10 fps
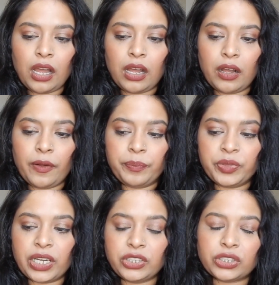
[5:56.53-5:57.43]

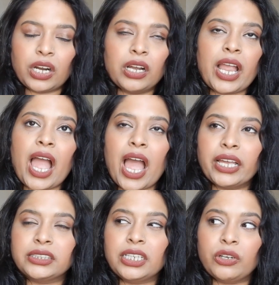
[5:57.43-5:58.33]
a drug
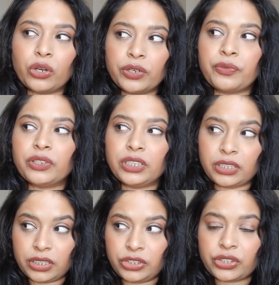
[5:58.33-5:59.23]
has, in order for
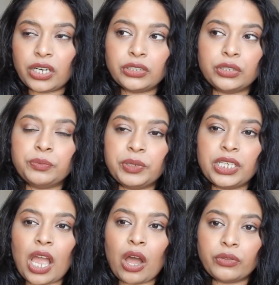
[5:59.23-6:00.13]
a drug to
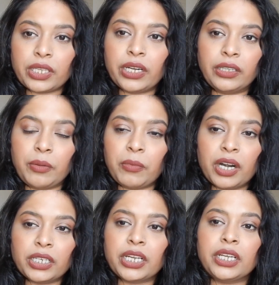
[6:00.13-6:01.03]
be out there in the
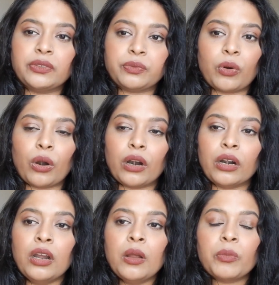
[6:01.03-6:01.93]
market for